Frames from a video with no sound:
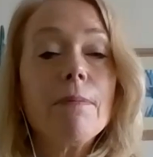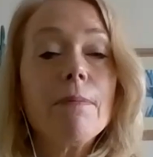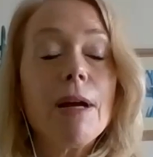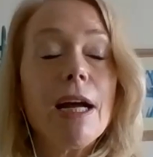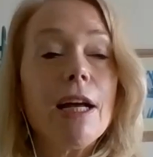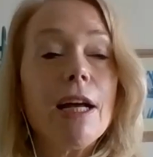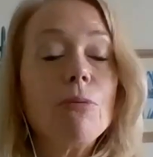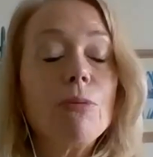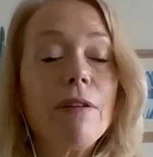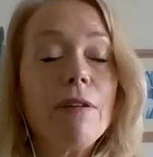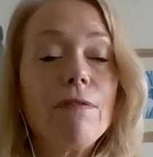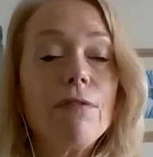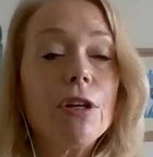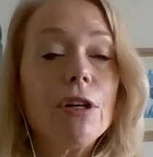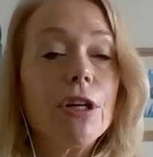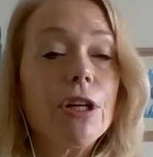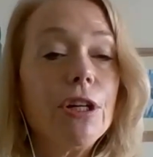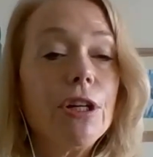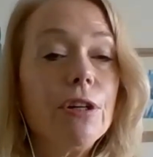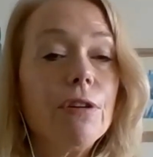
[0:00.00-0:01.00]
a pathway for
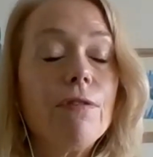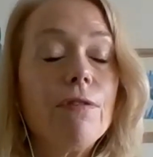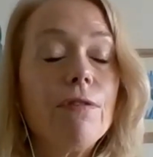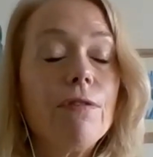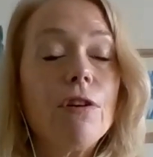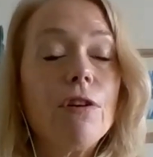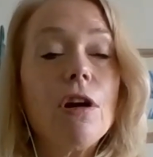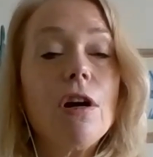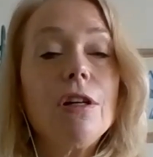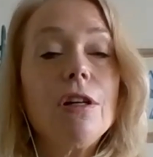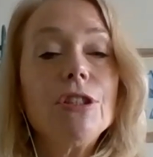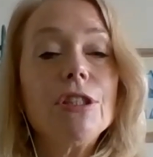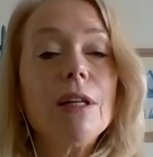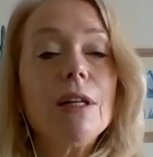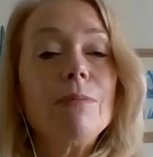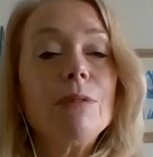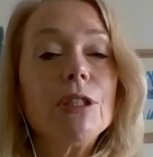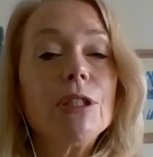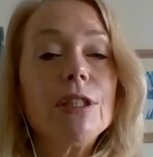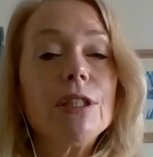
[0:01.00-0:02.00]
a cure for
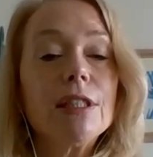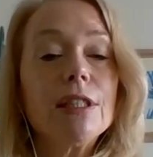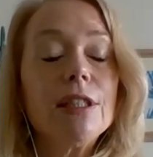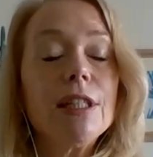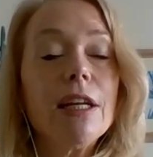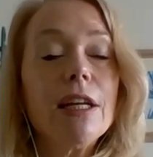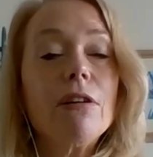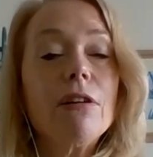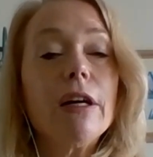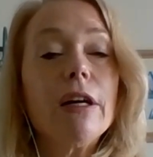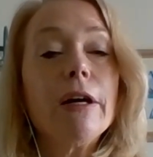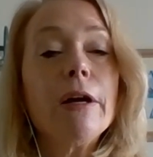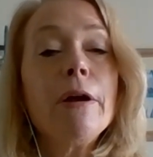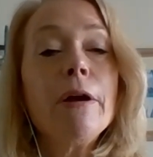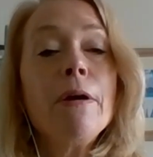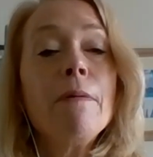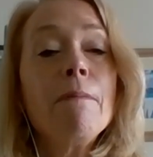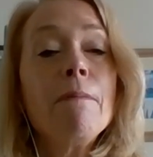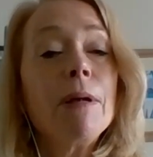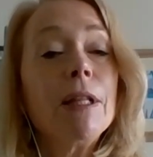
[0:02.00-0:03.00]
alzheimer's et cetera
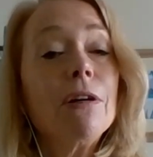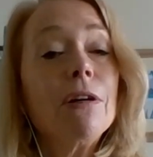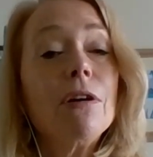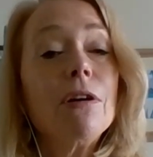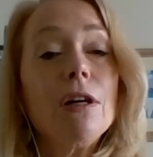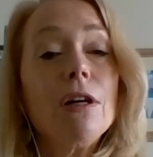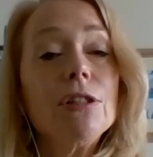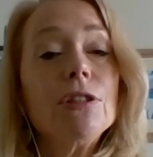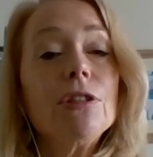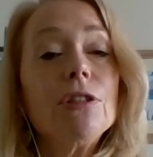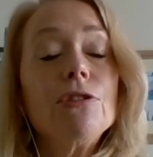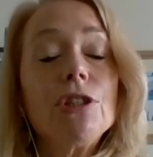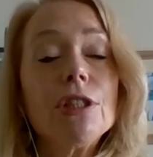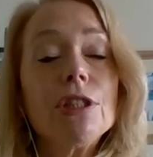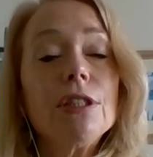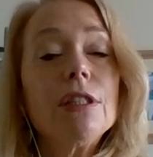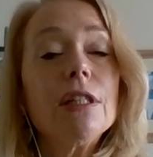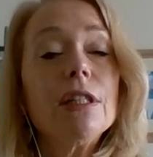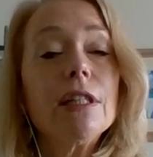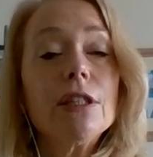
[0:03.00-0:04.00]
but they're also
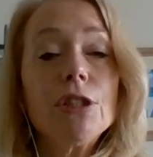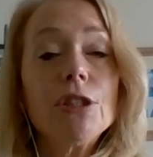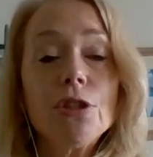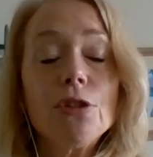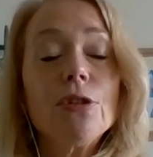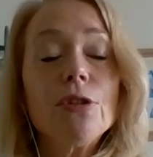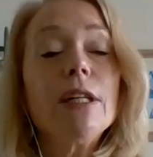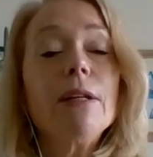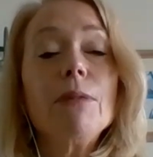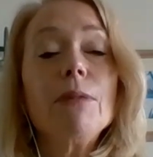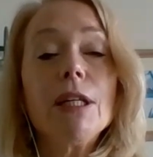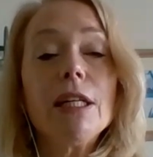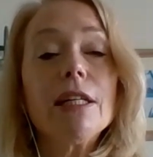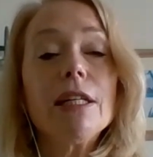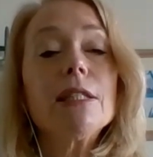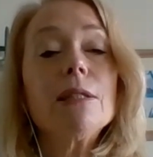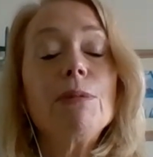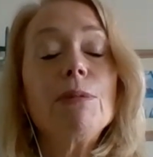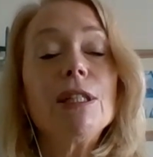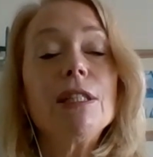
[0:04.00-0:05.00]
just extremely
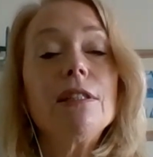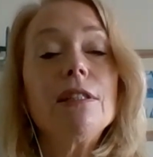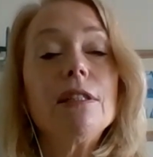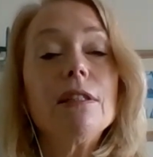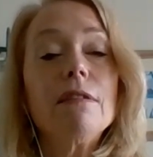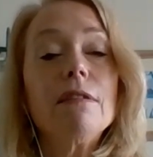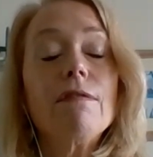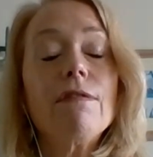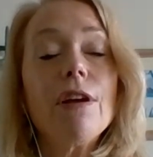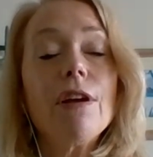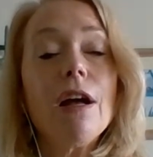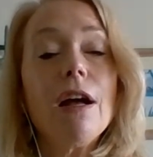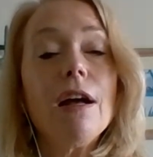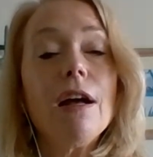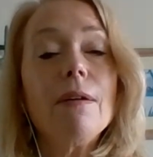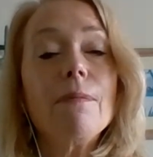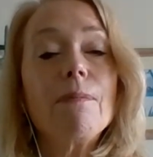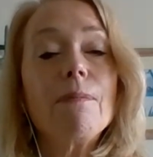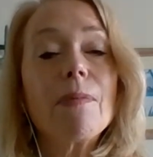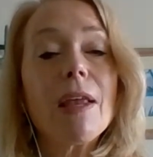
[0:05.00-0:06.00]
expensive
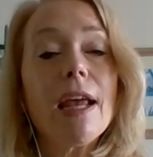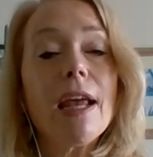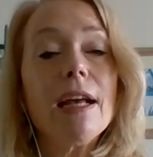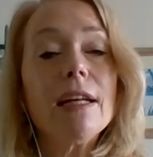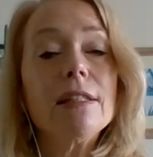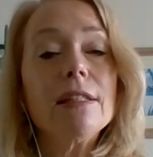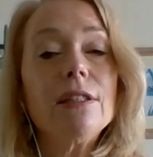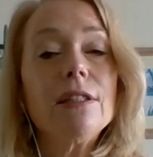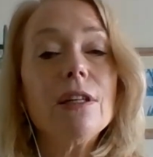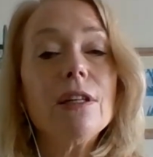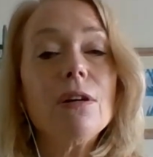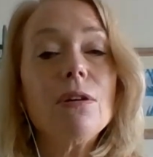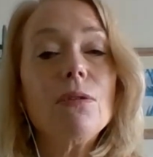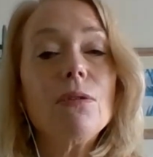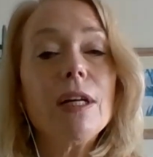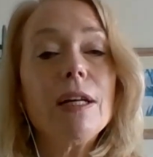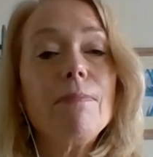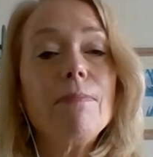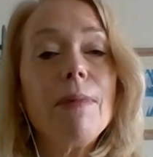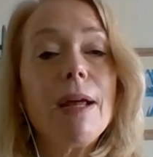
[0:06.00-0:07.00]
um, and so
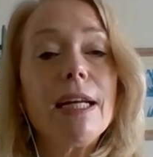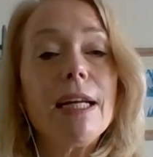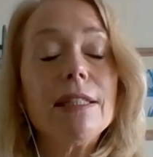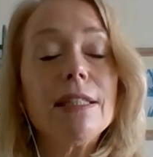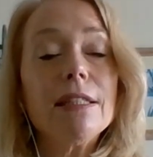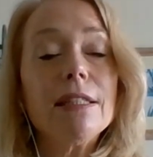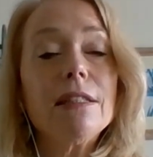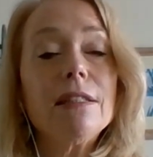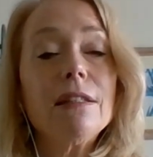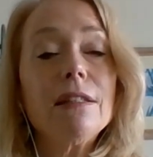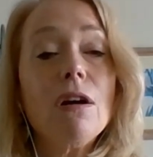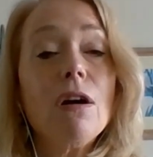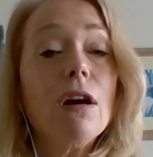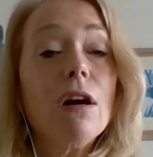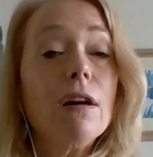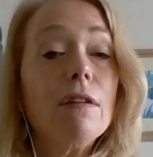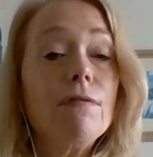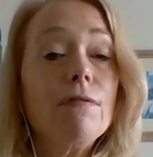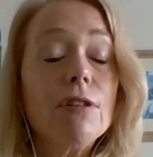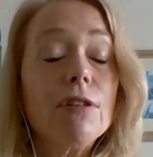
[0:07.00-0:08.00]
it makes it
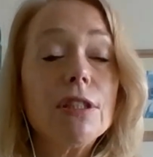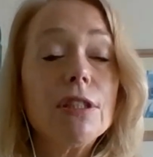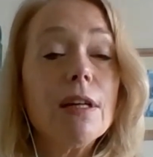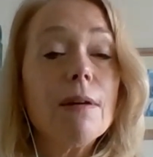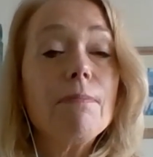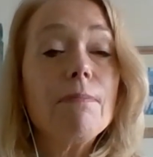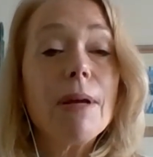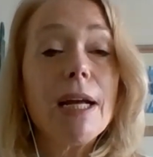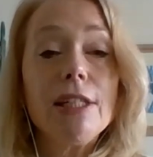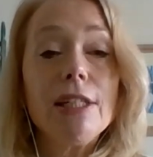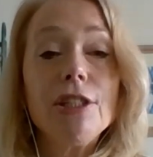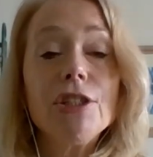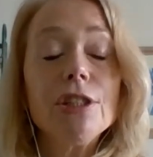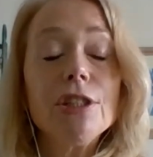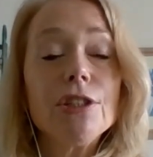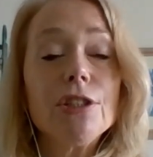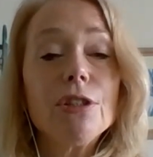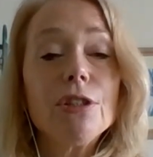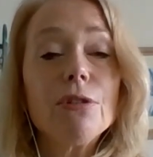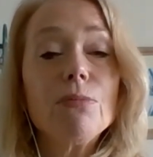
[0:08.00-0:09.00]
hard for some
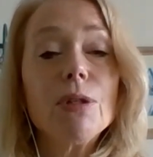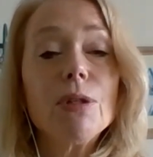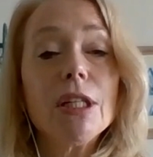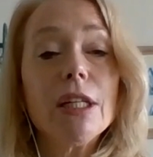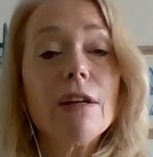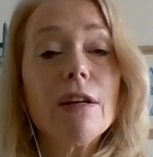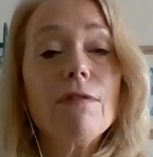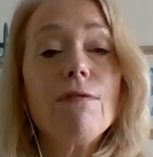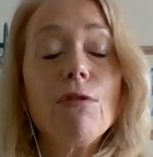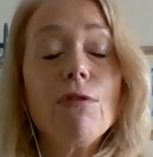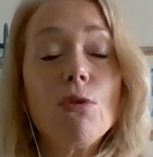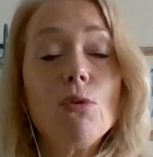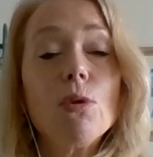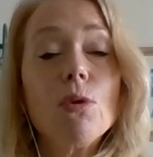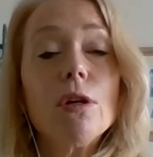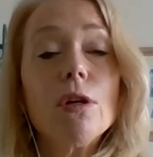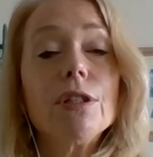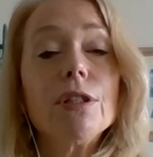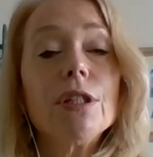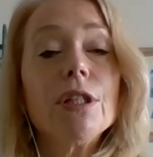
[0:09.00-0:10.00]
patients to really
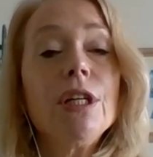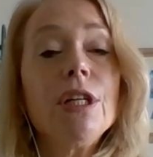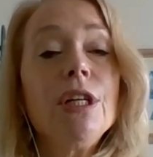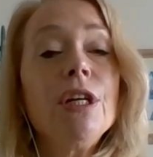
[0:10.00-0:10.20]
afford